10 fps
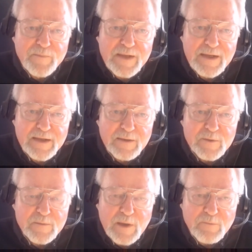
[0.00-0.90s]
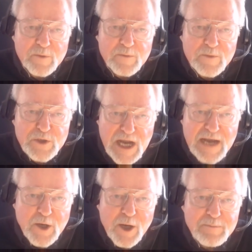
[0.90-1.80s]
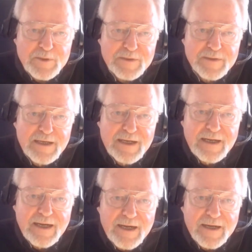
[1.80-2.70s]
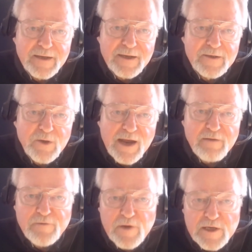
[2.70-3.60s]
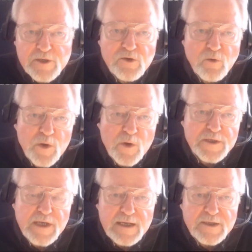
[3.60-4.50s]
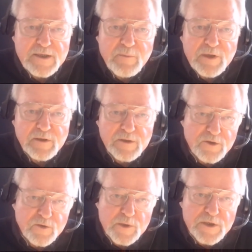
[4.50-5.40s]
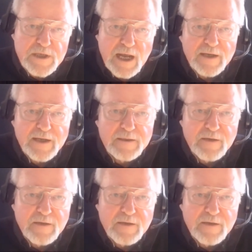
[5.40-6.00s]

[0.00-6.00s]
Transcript: They were stand-ups, and had funny stories that had something to do with selling.